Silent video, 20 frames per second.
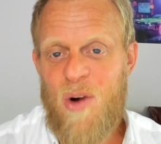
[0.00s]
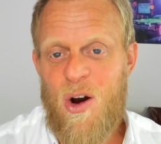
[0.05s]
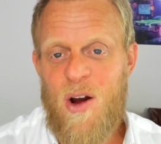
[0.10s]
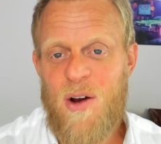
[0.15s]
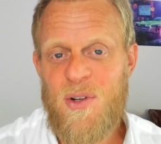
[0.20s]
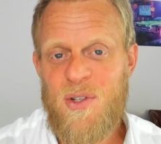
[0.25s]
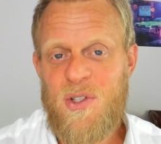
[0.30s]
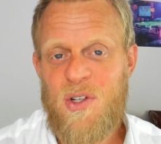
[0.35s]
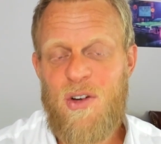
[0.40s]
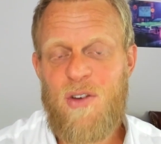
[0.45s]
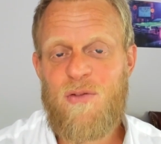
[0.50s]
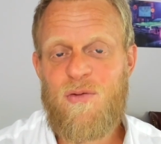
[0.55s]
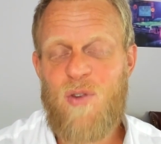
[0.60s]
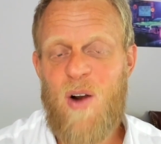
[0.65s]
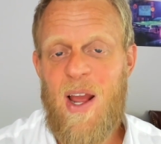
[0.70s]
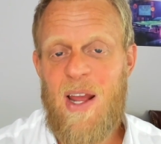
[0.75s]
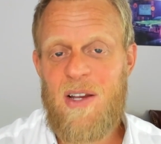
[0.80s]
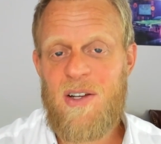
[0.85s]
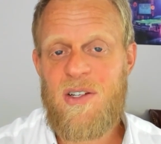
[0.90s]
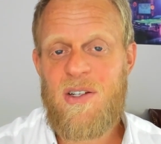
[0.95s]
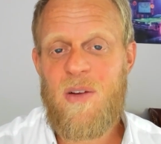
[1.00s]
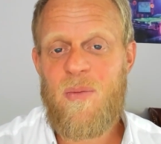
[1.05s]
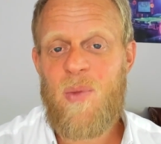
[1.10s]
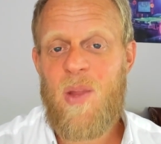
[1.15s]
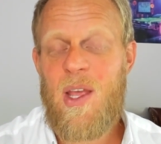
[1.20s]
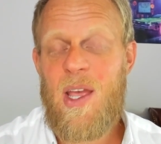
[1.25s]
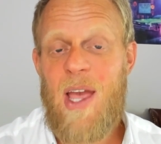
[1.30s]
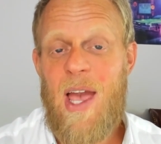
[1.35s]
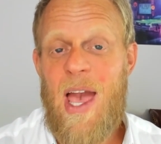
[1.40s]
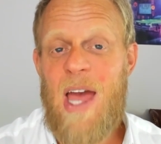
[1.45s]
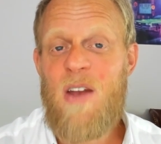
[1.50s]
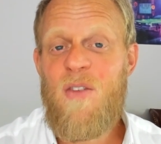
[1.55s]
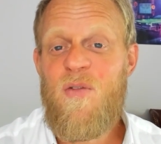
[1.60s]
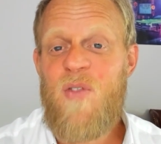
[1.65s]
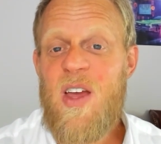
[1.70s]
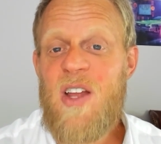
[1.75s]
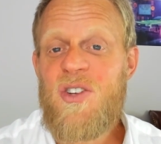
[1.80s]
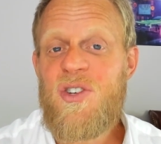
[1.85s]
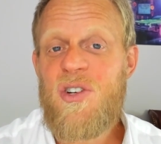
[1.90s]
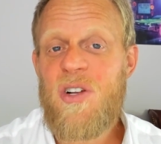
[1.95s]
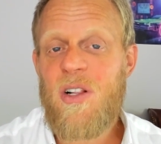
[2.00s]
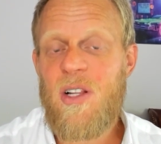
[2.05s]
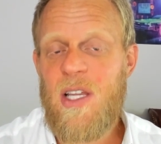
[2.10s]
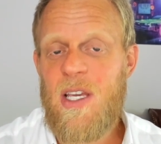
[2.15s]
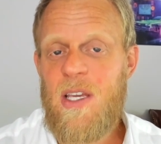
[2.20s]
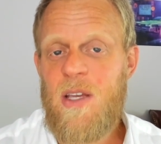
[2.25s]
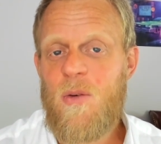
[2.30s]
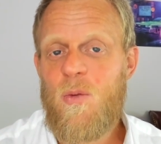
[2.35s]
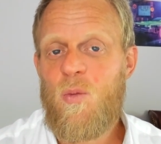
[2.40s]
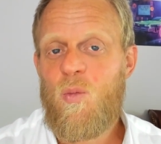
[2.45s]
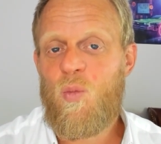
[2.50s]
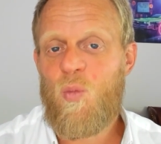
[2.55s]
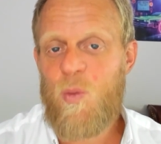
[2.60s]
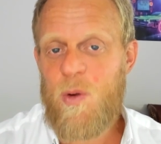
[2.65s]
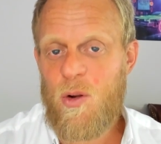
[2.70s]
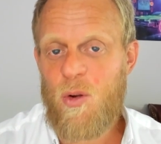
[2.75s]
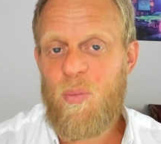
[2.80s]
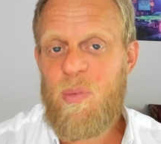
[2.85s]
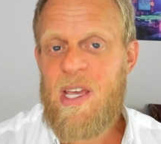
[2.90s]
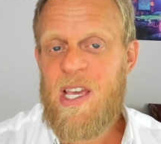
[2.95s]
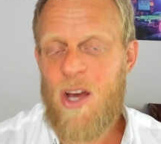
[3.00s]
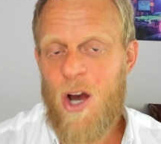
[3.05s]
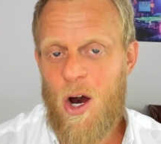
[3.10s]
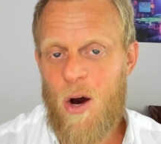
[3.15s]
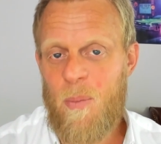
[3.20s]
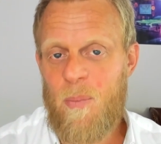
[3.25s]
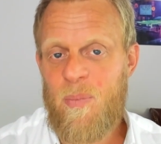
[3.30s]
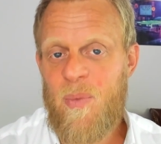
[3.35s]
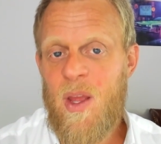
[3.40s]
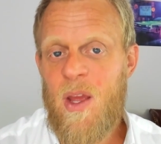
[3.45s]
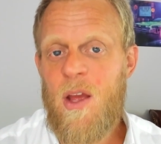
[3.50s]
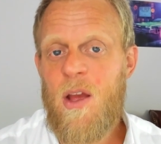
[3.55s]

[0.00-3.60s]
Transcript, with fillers: miles of range, and eventually will become